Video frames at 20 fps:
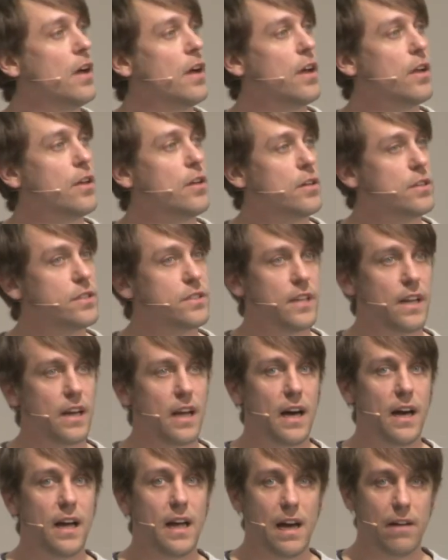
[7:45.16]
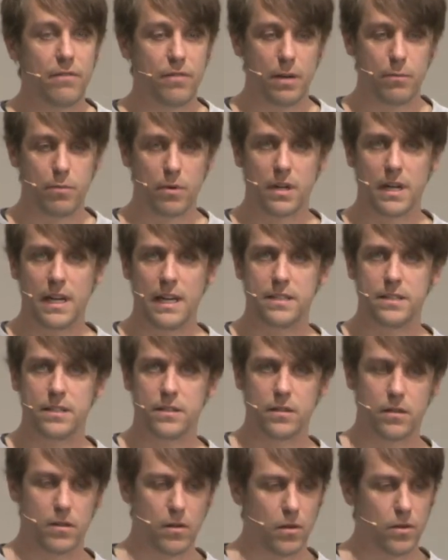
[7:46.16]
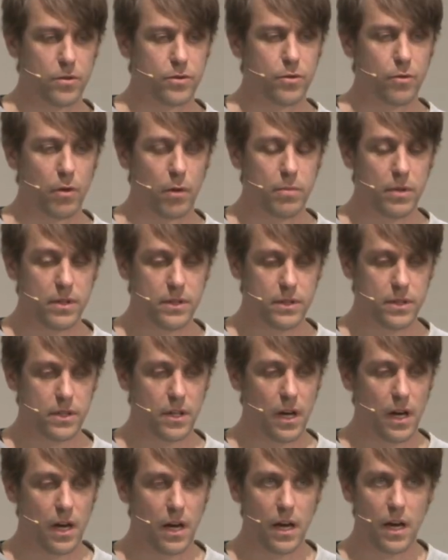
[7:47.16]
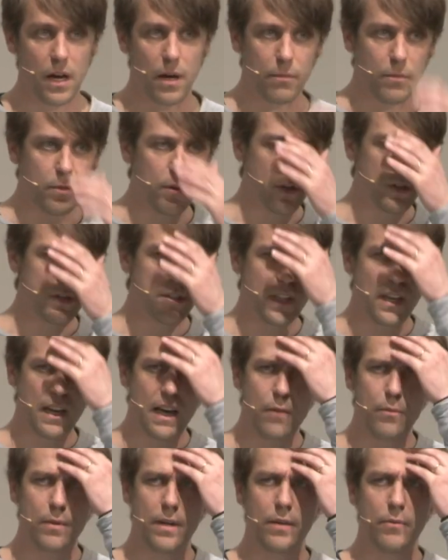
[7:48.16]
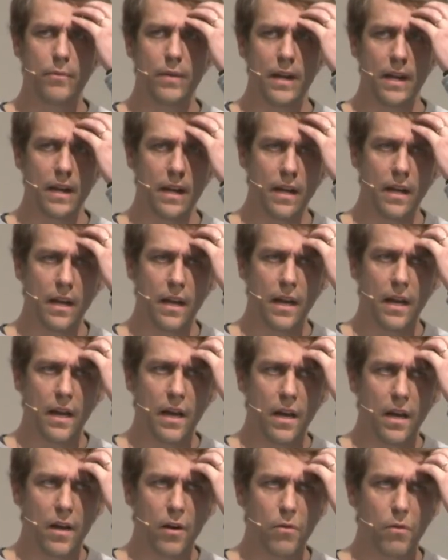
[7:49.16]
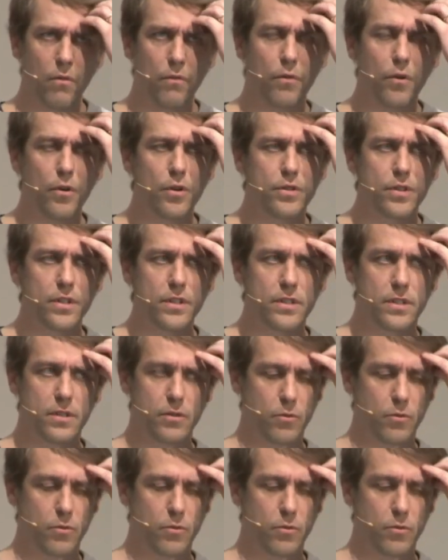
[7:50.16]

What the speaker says: Just and I have an application called Robot. Just and I, we converted